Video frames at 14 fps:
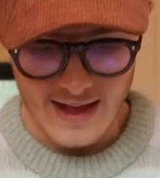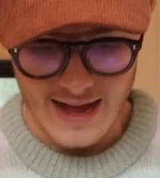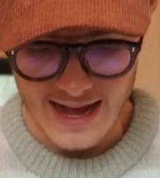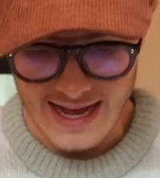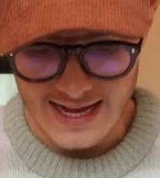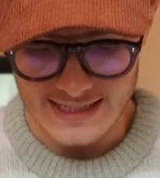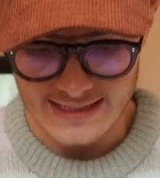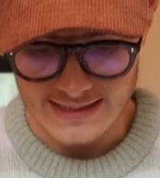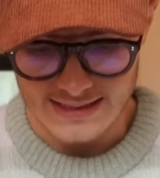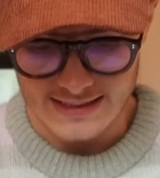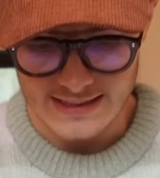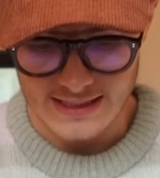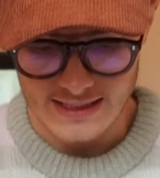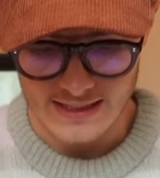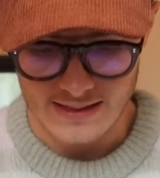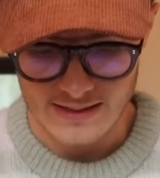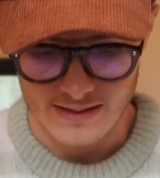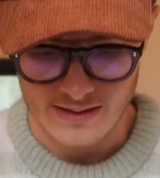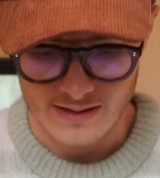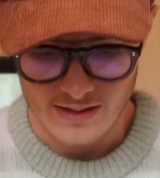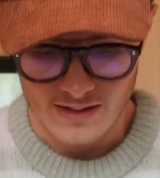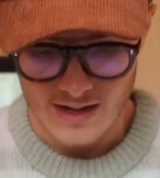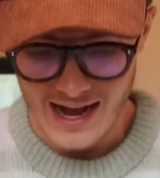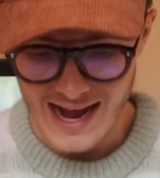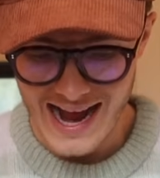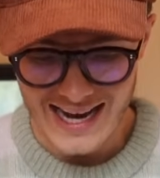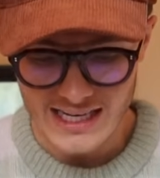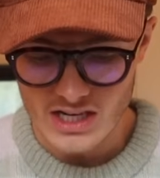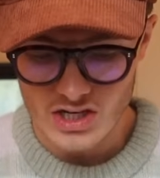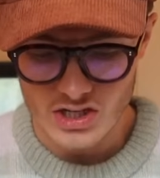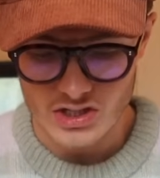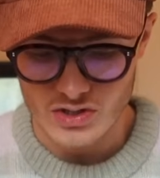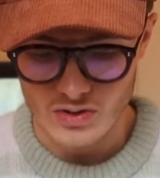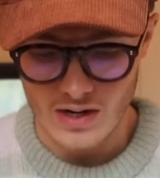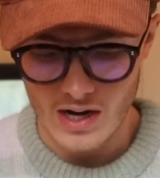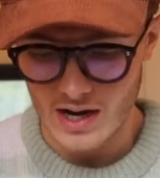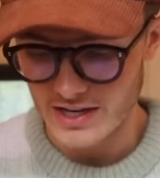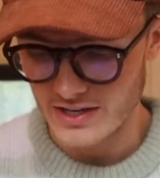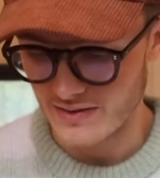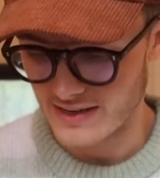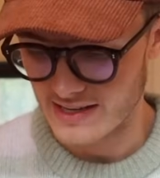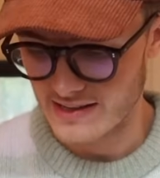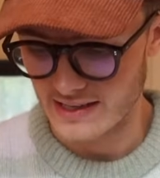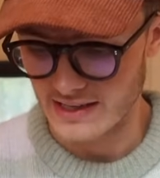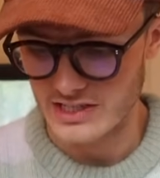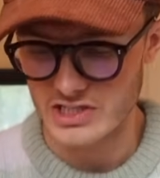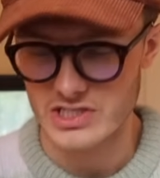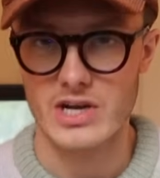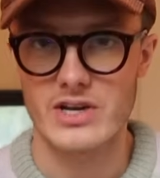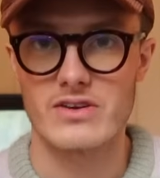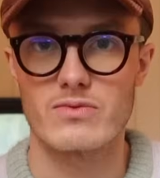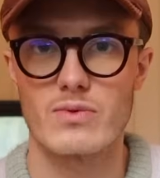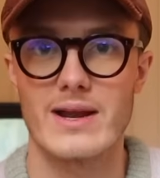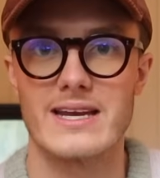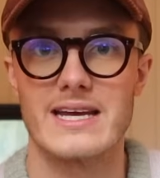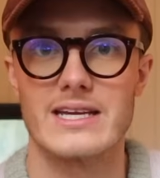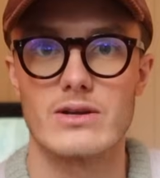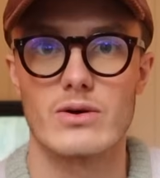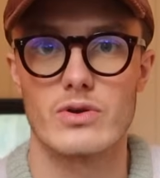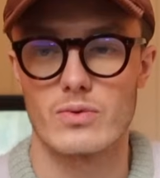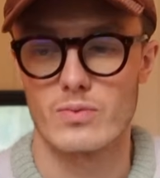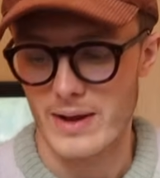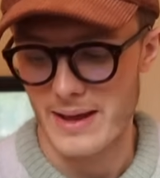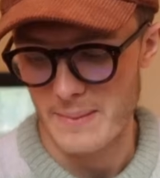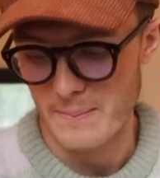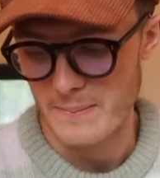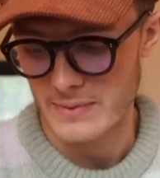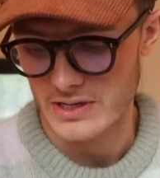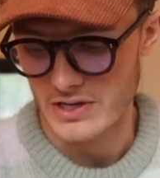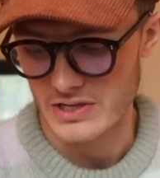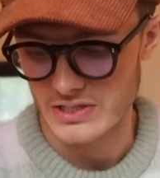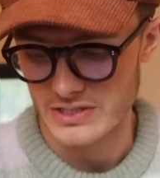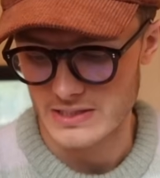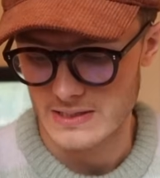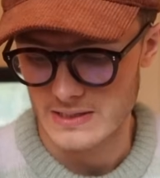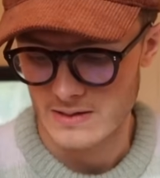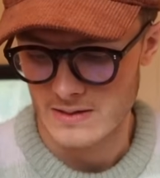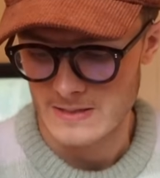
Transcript: And I hadn't looked online or anything. I just kind of went in on a whim because